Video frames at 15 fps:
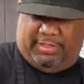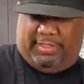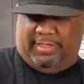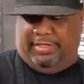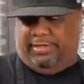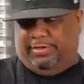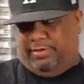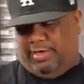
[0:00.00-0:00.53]

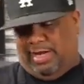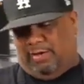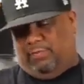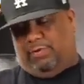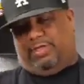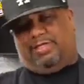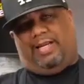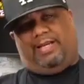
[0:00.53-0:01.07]
in here. I don't
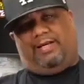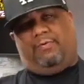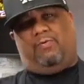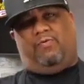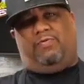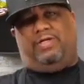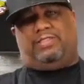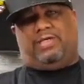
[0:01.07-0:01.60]
want it to come
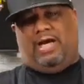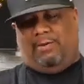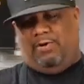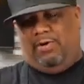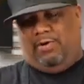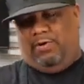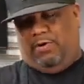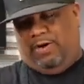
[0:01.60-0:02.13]
over the top
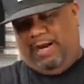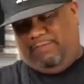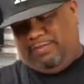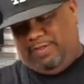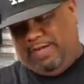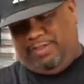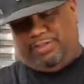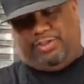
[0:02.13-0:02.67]
or have
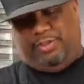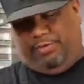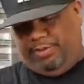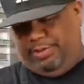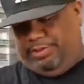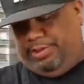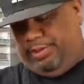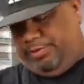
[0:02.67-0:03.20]
to
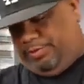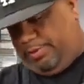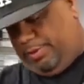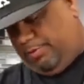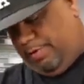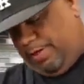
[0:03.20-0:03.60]
stir it gingerly,